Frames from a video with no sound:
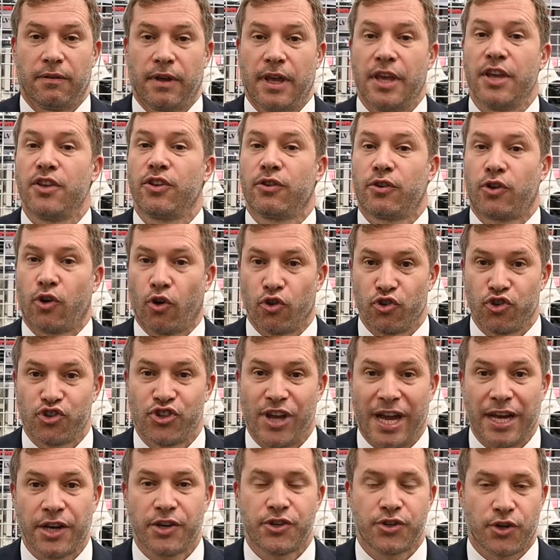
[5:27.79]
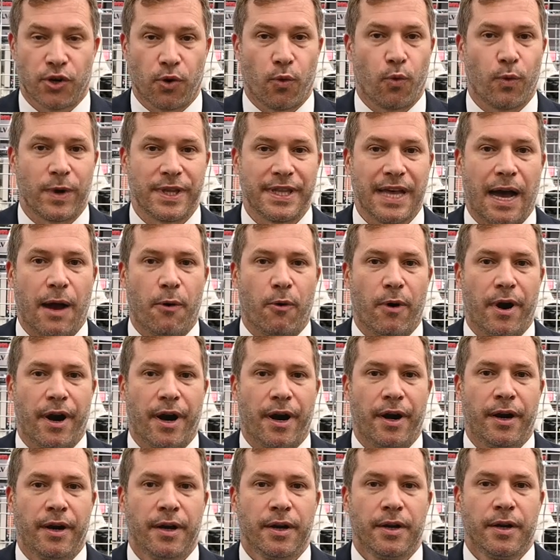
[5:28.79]
in conjunction with
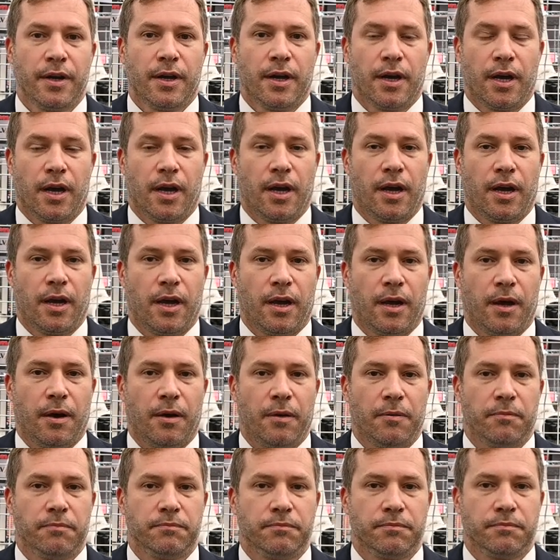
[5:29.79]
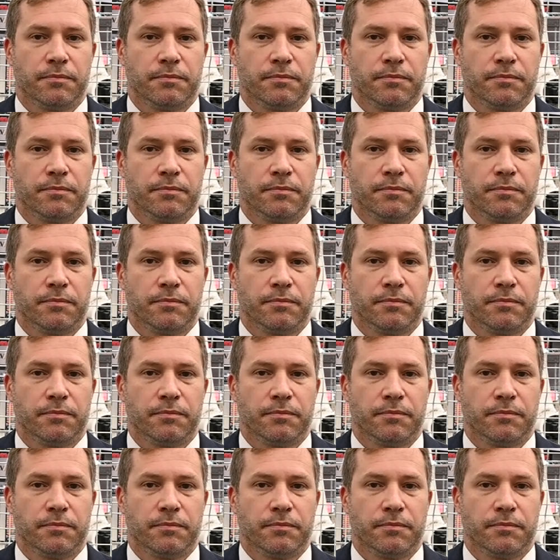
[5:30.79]
our um,